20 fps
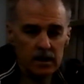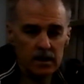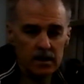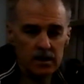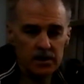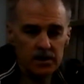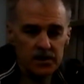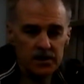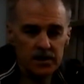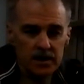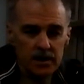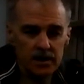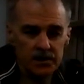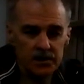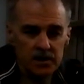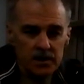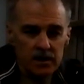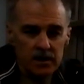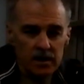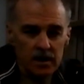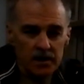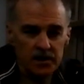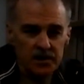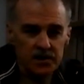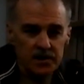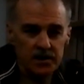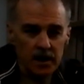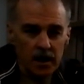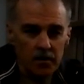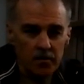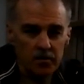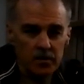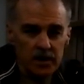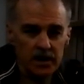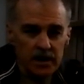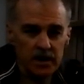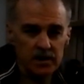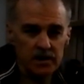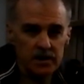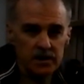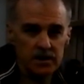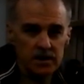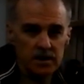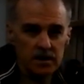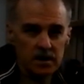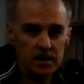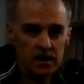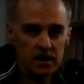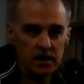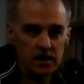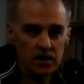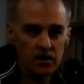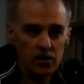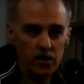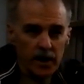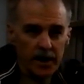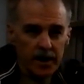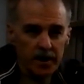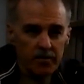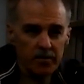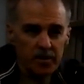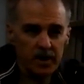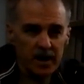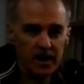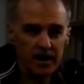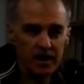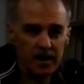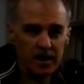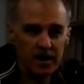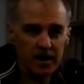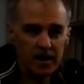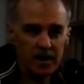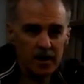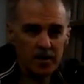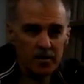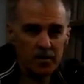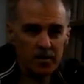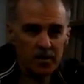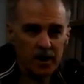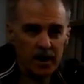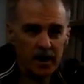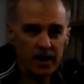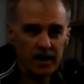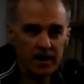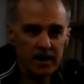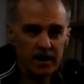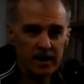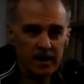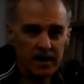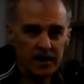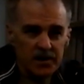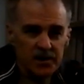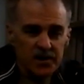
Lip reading: citizen assemblies quite a bit, but it's